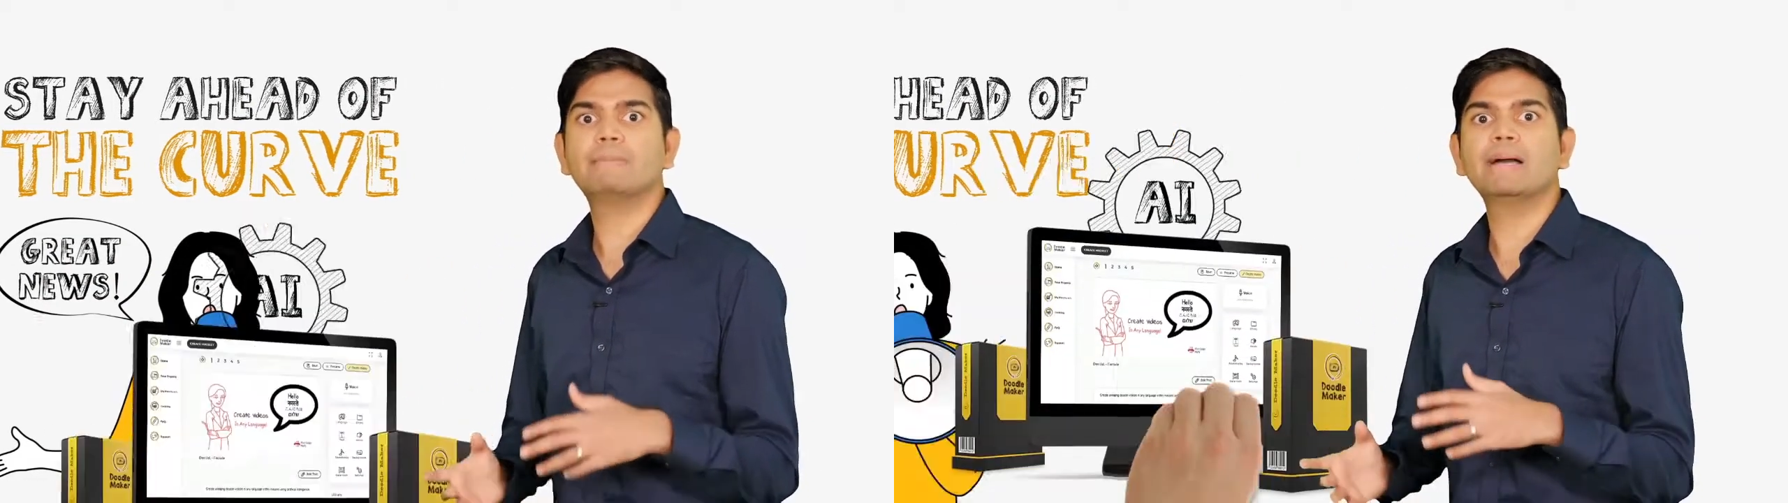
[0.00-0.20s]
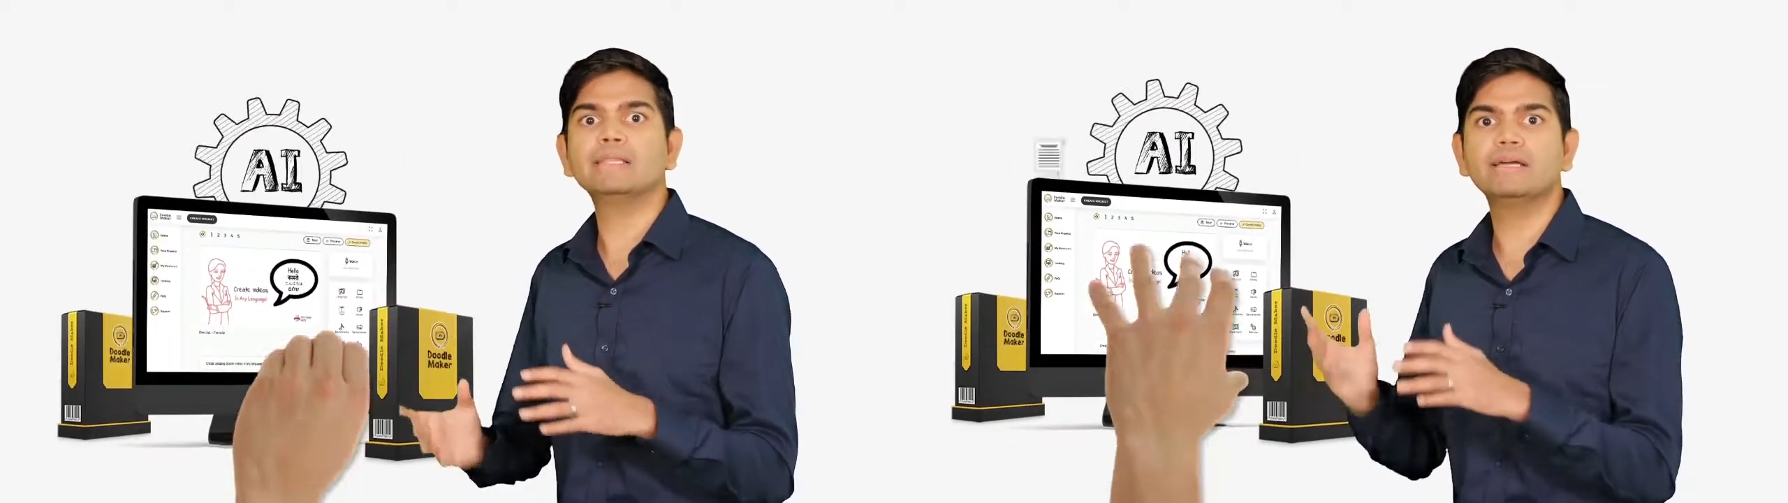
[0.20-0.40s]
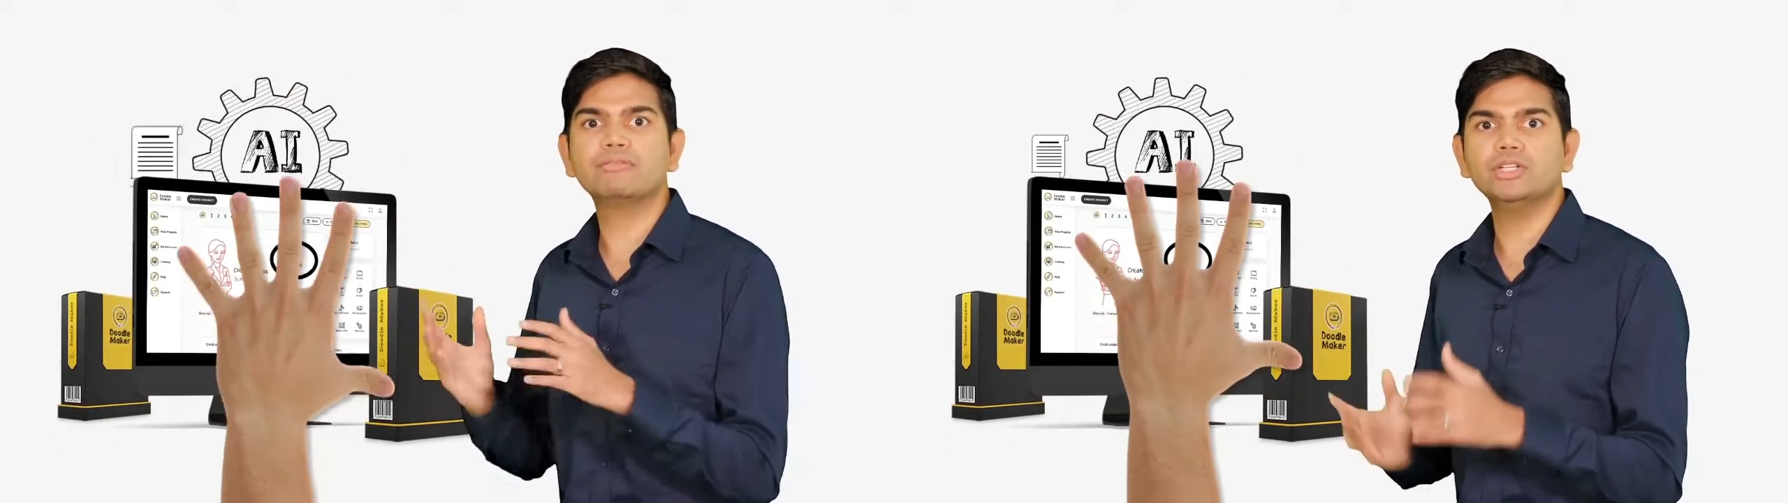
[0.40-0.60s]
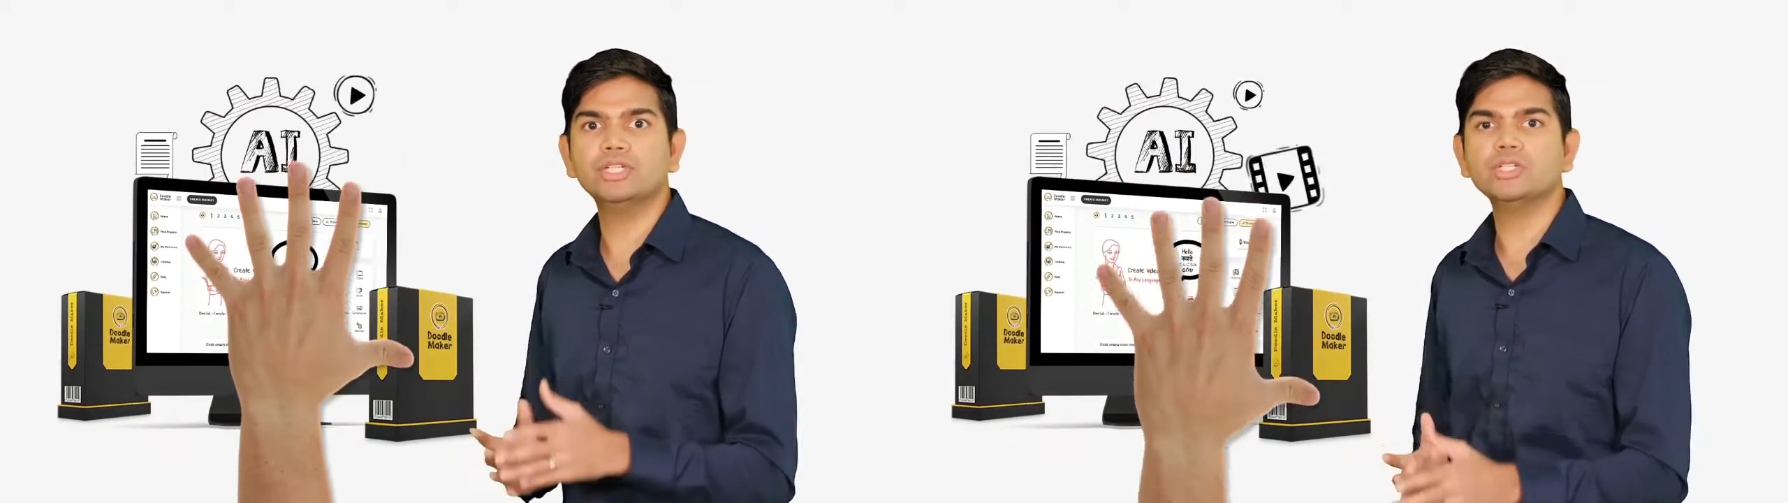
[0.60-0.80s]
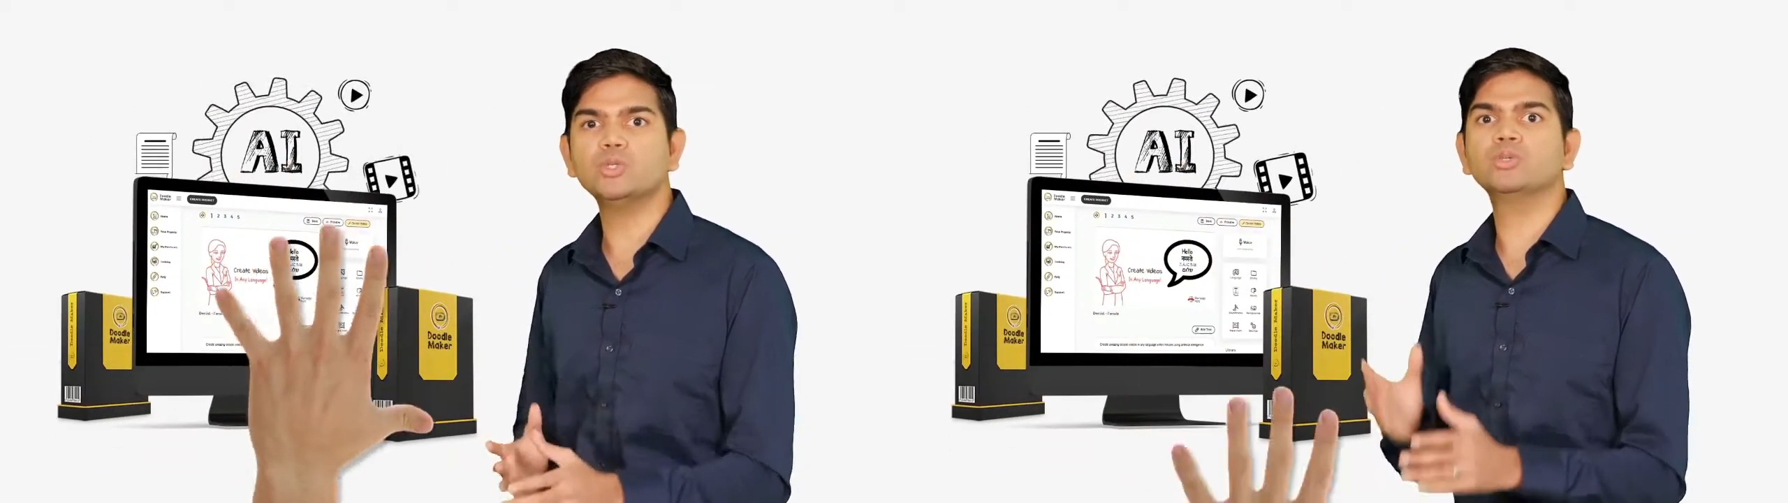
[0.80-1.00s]
by
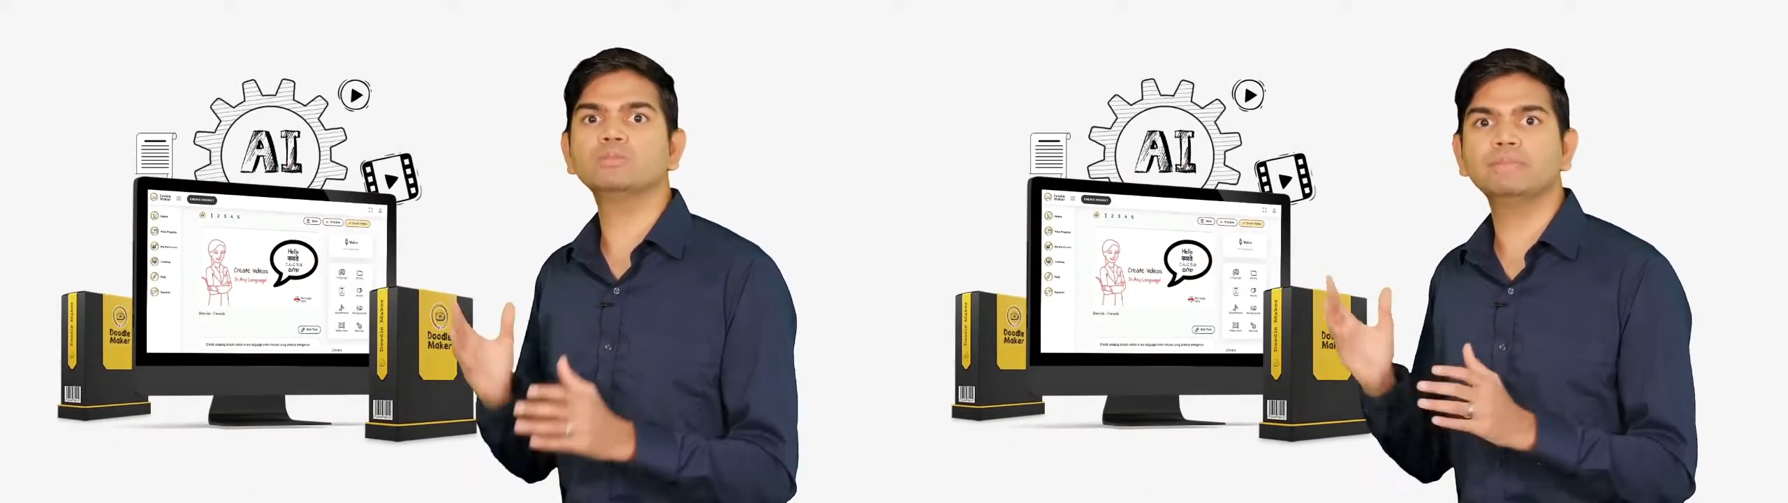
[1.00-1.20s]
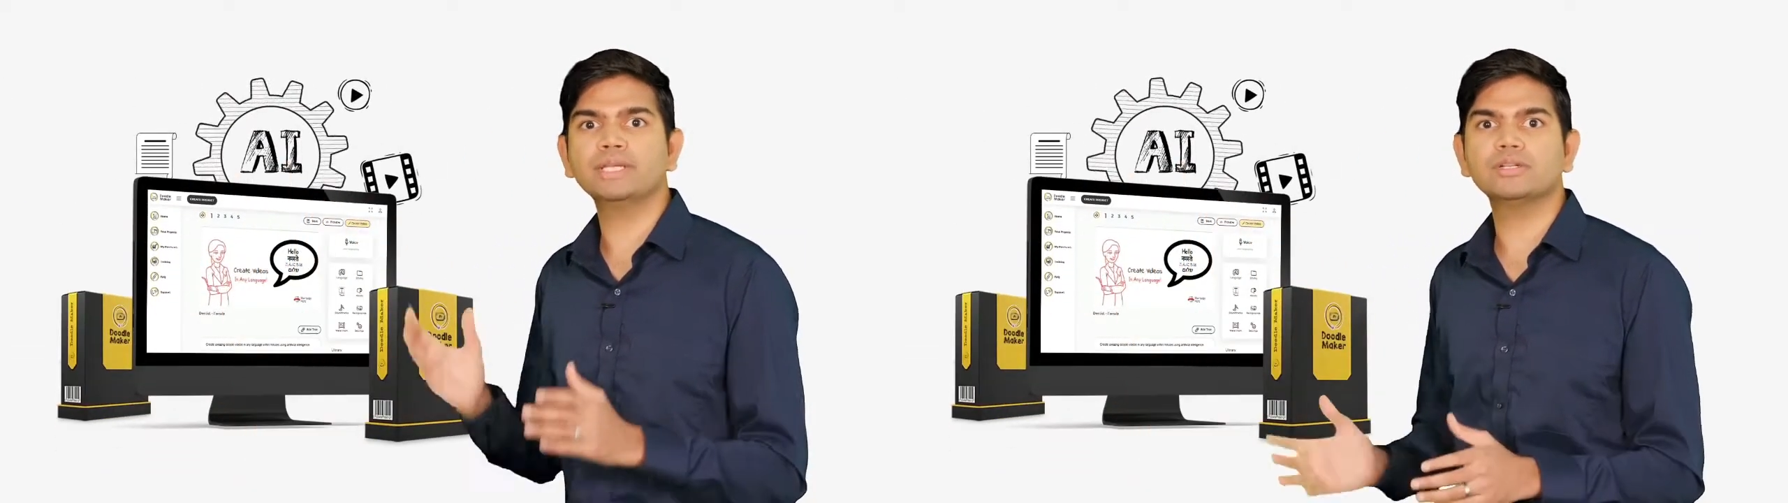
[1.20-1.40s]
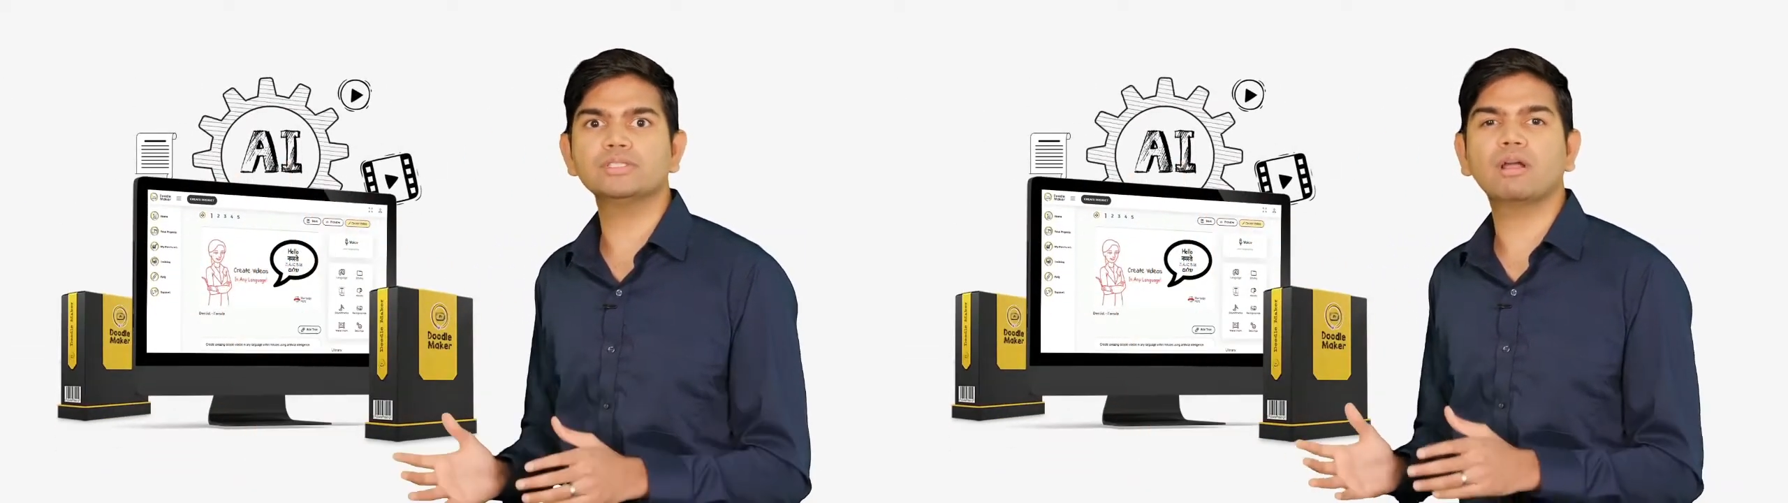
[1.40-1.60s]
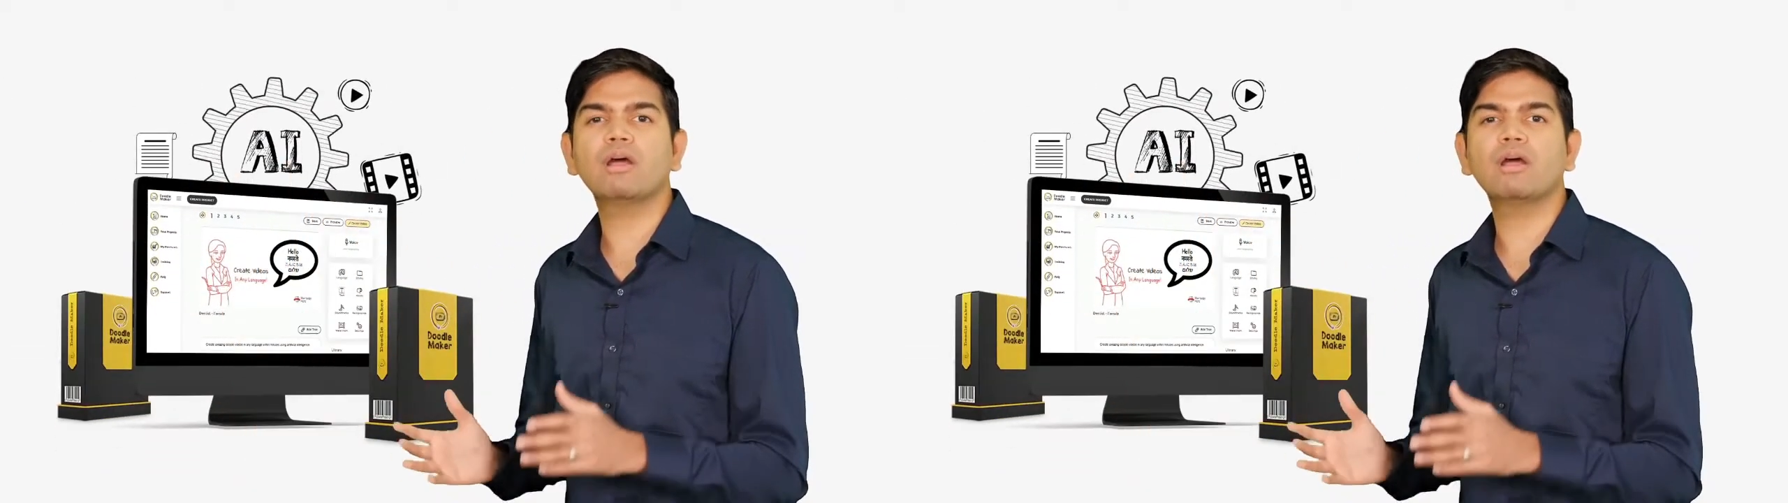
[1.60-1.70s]
leveraging DoodleMaker's